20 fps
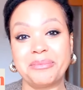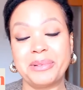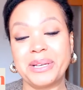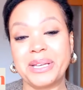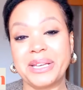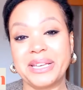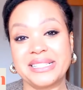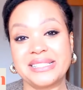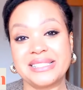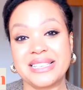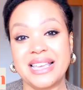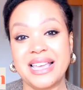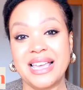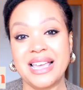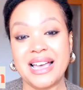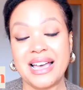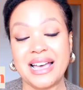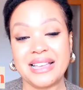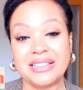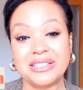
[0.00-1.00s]
But
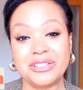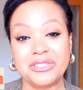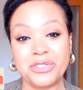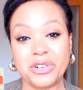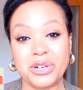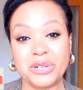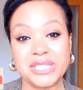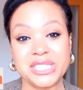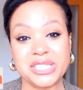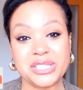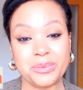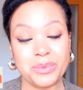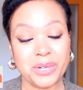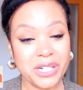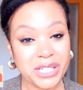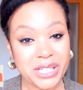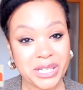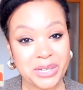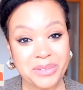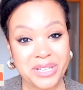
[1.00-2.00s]
I look forward to
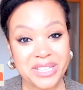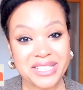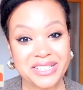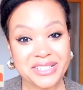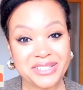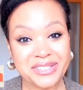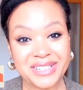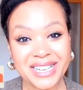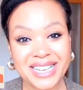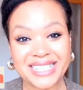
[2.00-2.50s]
working with you.